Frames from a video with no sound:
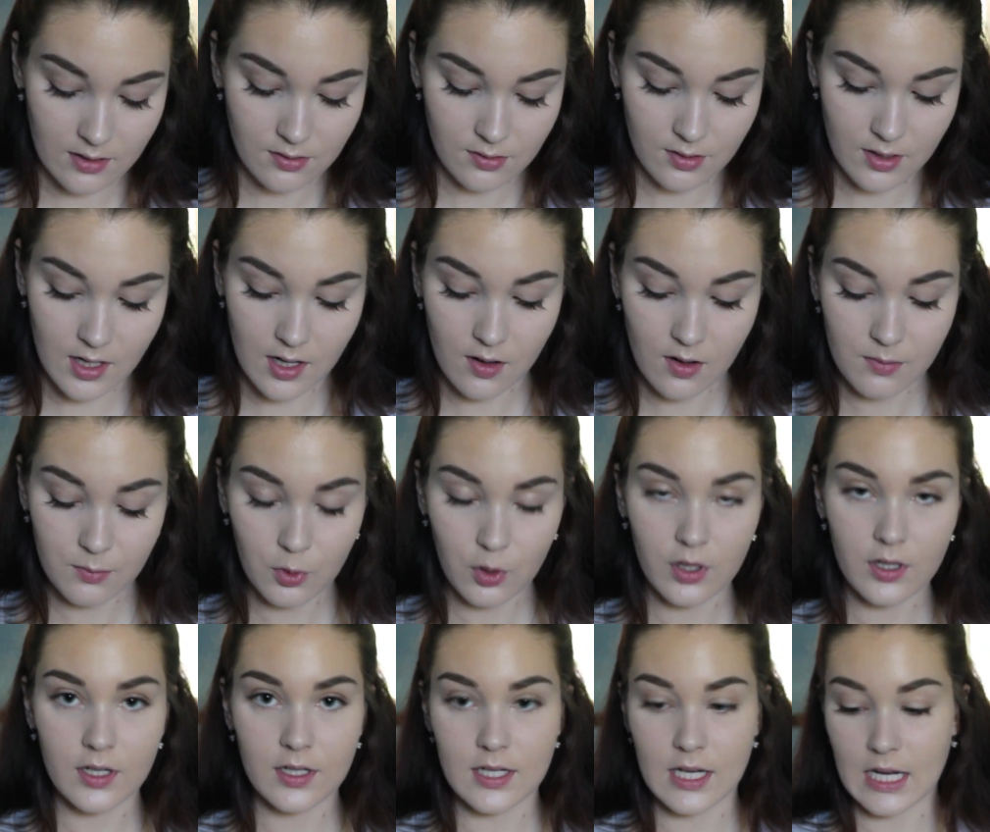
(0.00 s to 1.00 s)
So now I'm
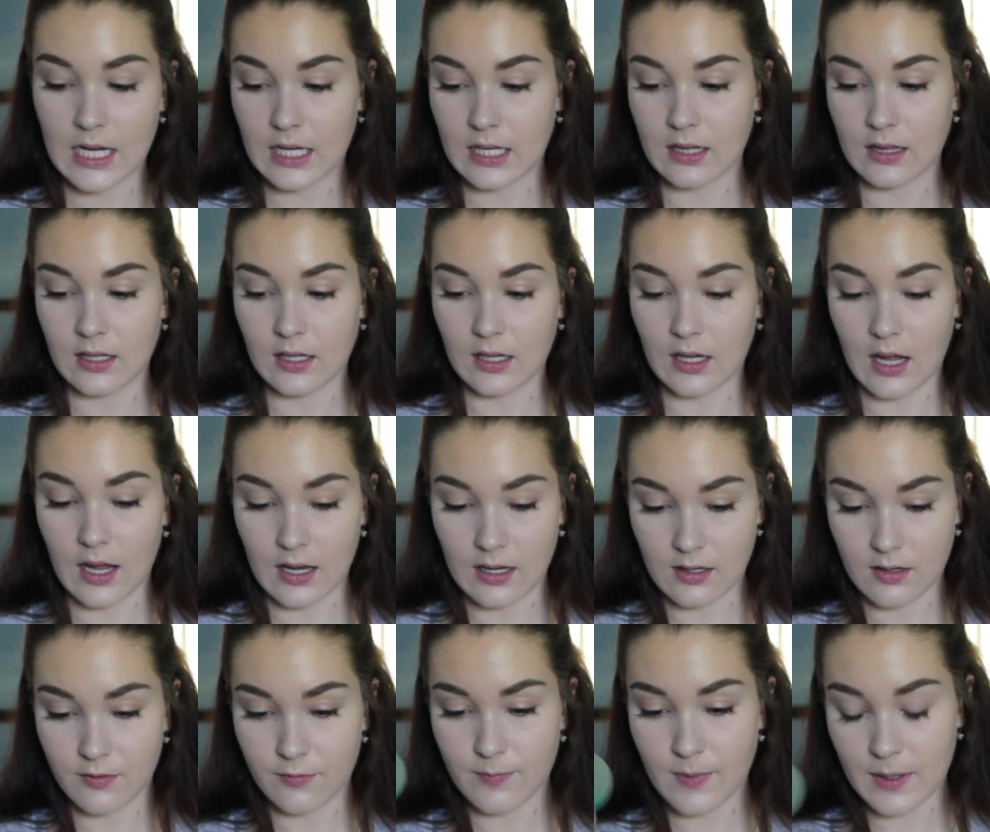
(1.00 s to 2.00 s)
going to take the
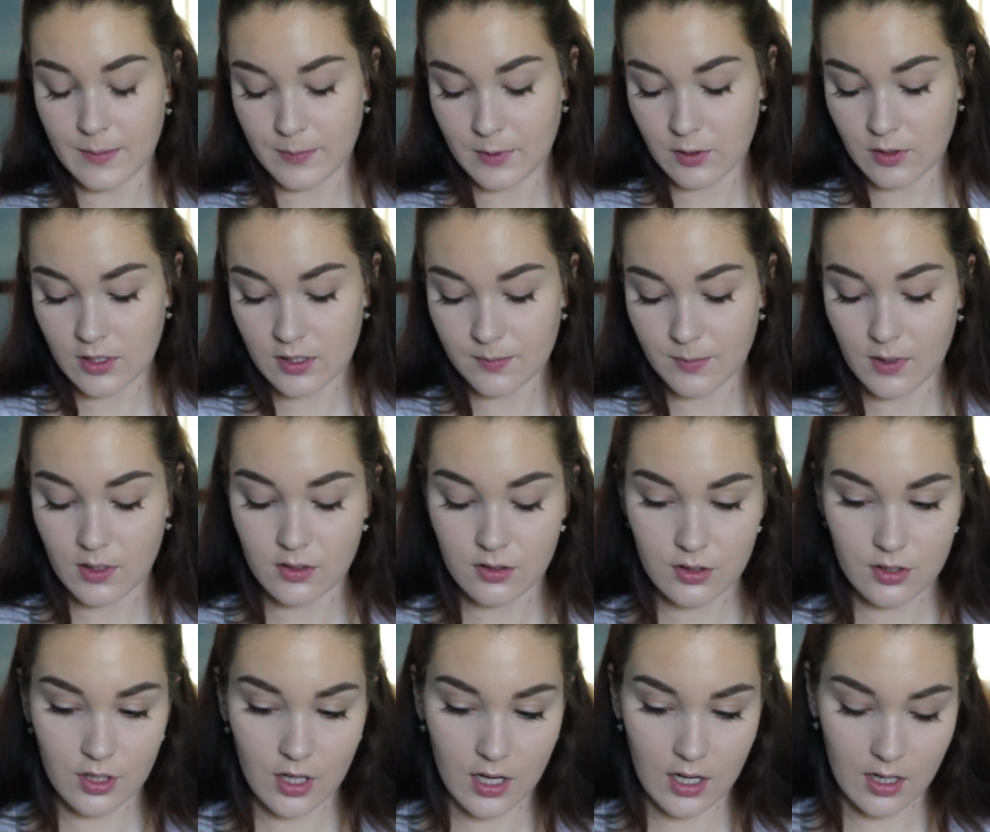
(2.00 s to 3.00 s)
end of my beauty
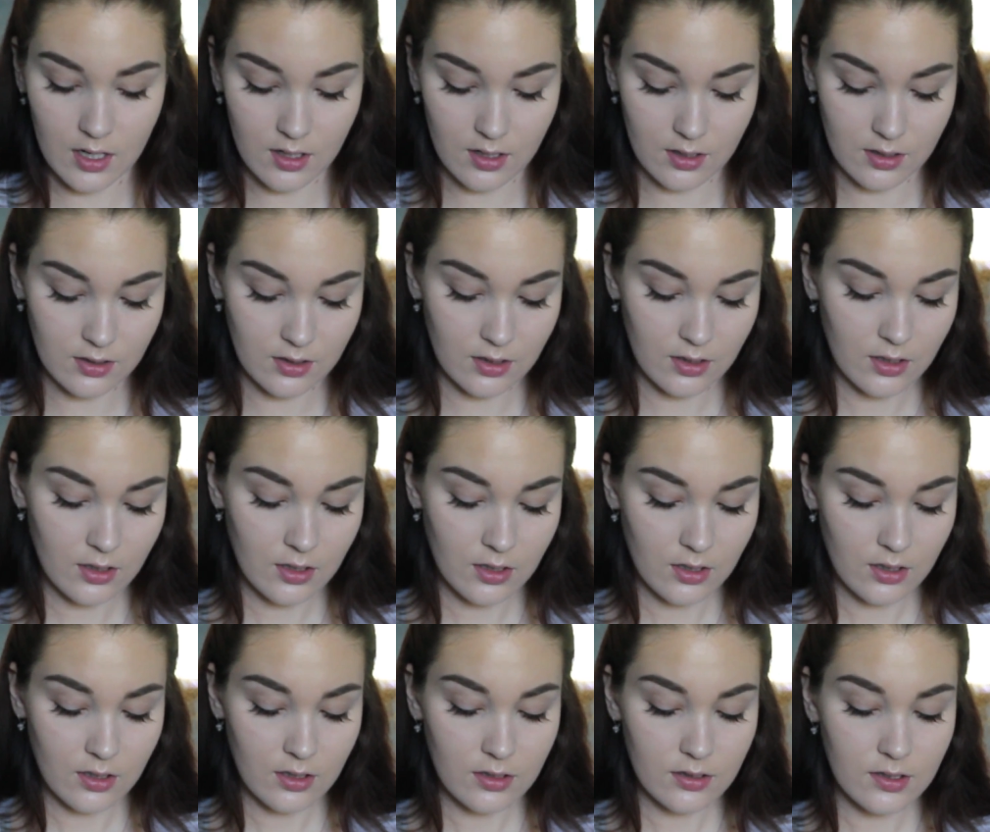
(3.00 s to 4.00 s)
sponge and
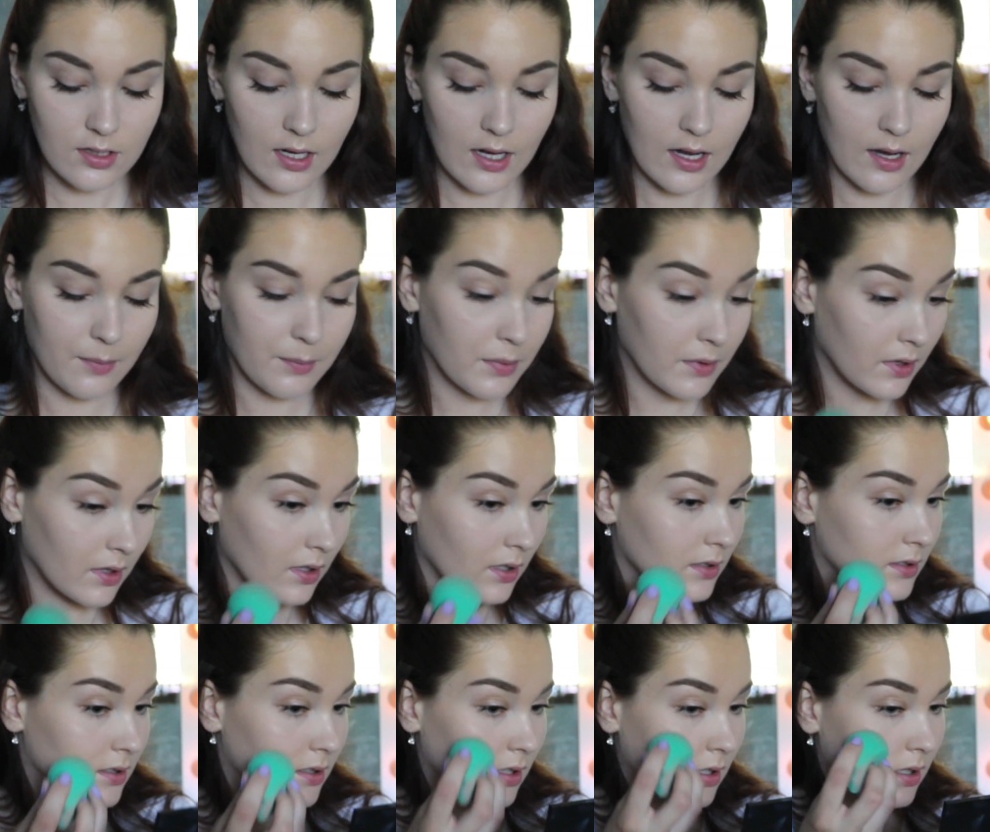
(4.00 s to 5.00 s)
tap
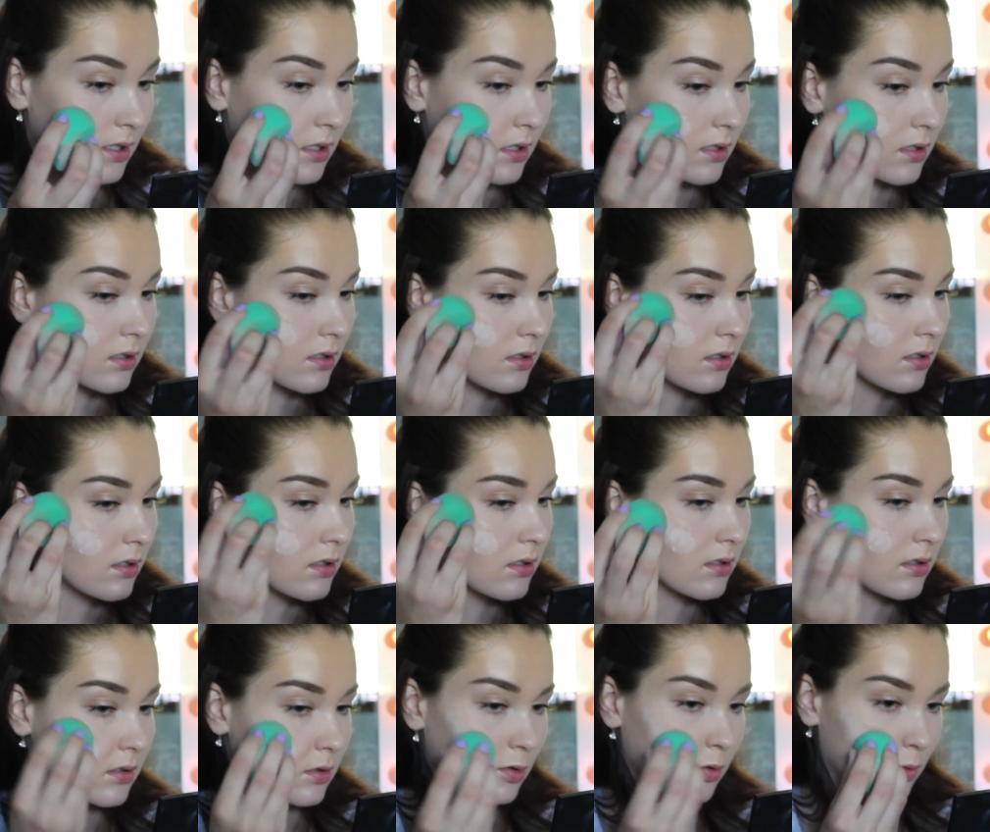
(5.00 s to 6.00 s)
this in
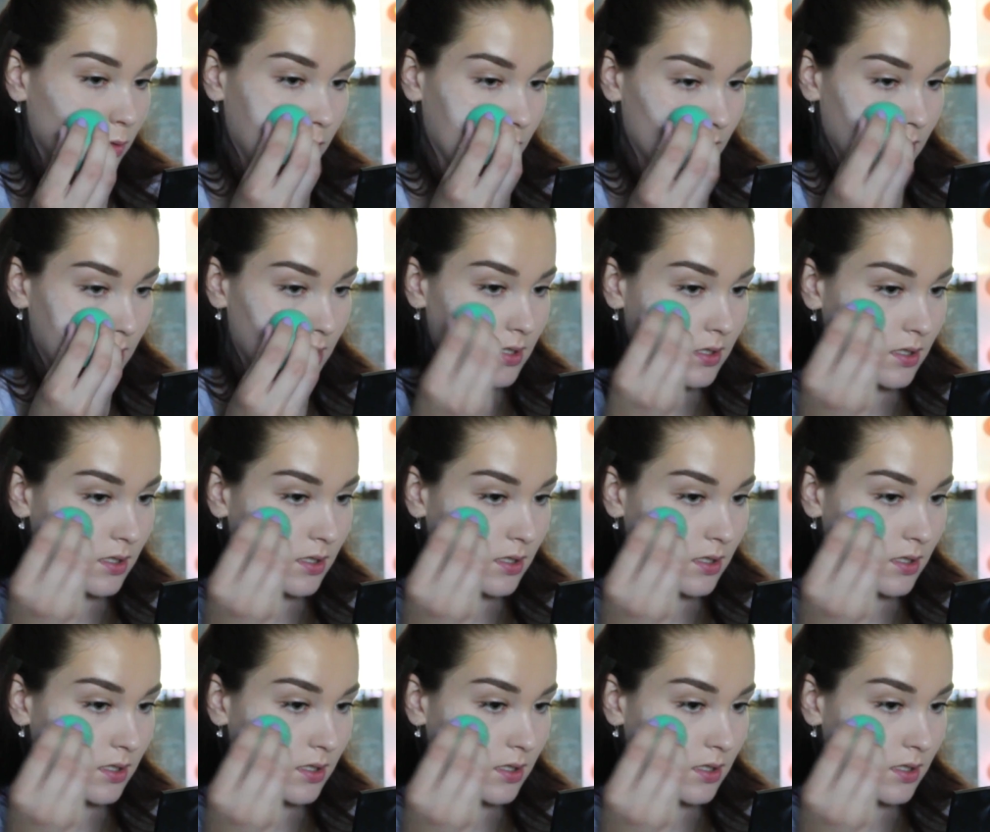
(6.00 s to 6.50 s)
to the